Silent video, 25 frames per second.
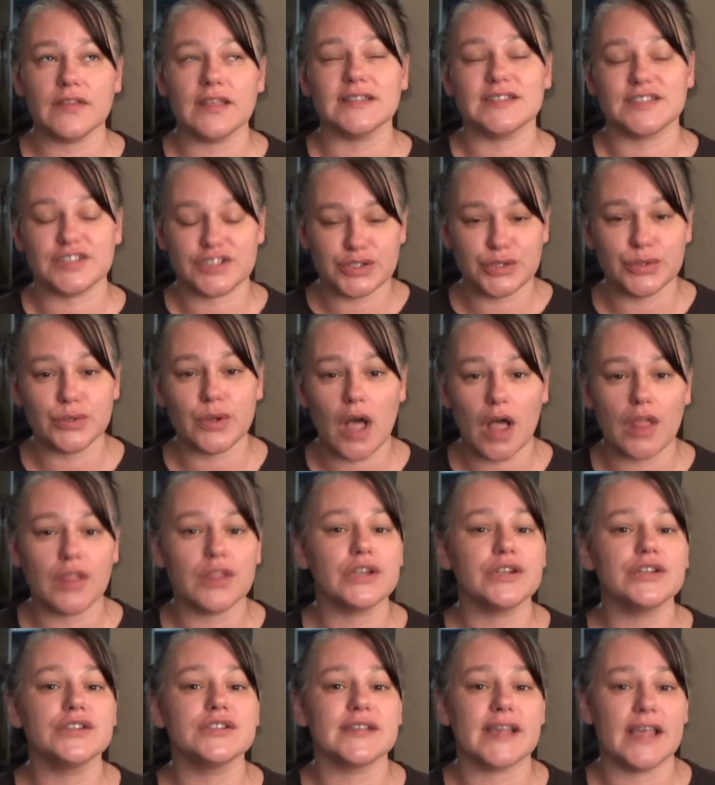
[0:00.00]
it's
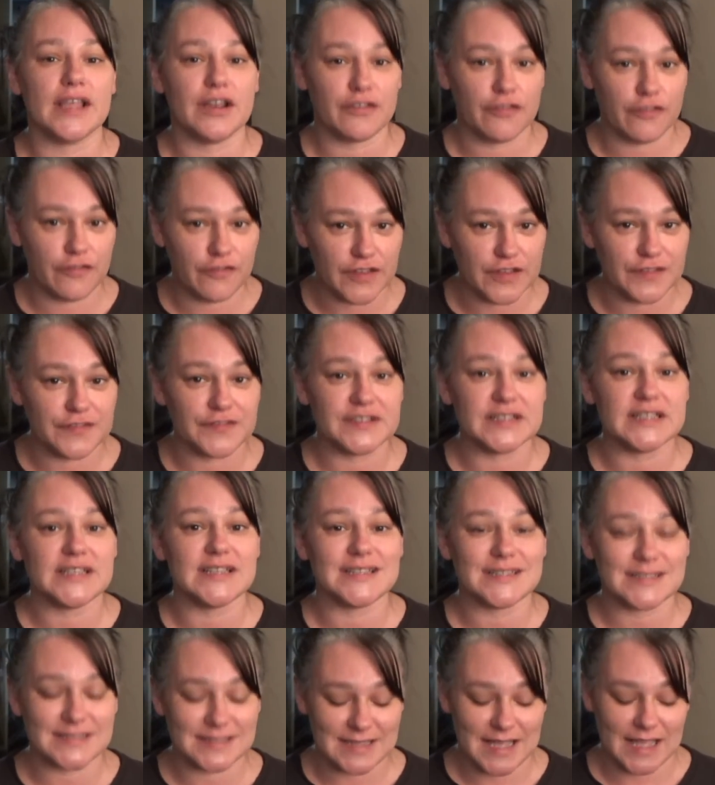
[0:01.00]

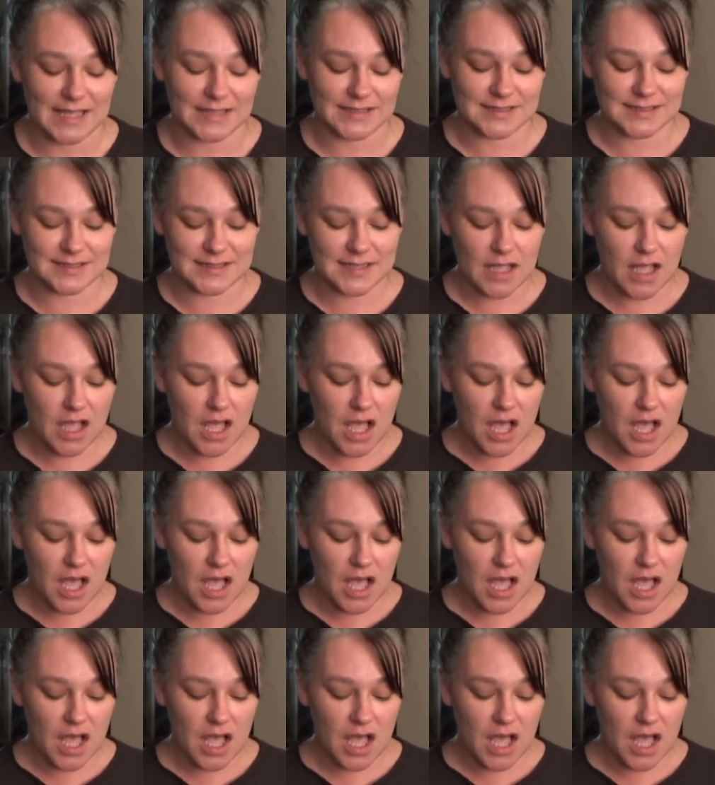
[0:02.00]
$2.50.